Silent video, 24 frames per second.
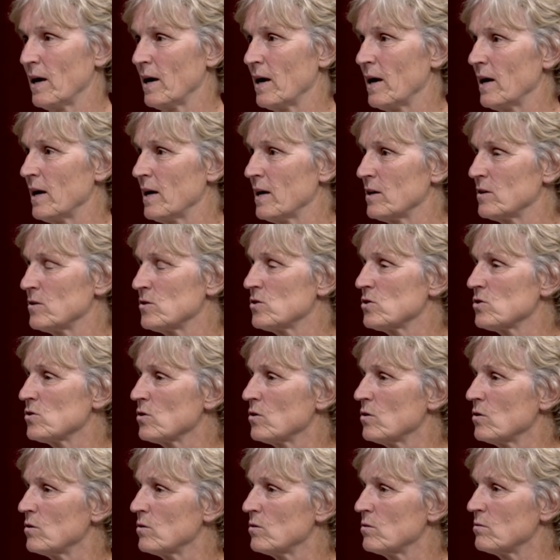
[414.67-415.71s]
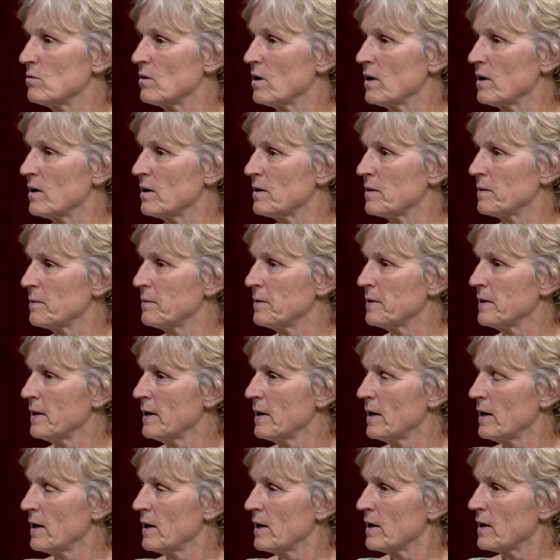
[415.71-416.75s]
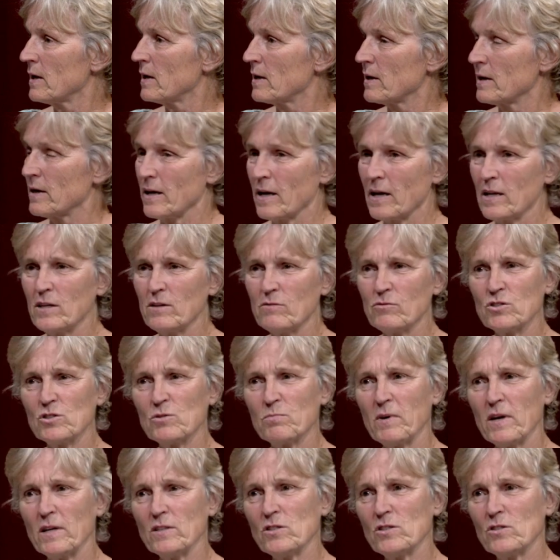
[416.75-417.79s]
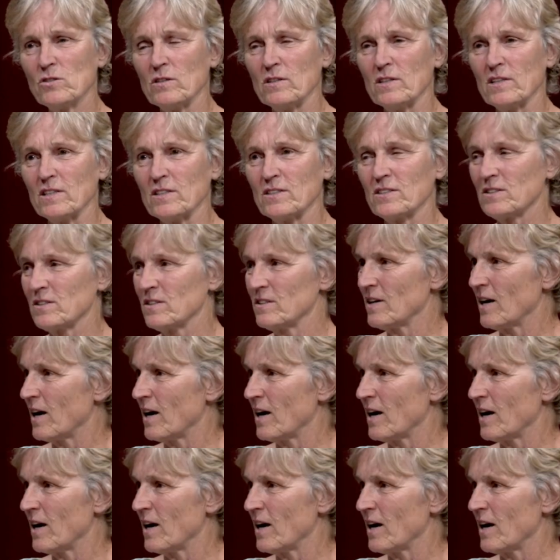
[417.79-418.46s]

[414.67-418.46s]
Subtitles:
and so any response to this?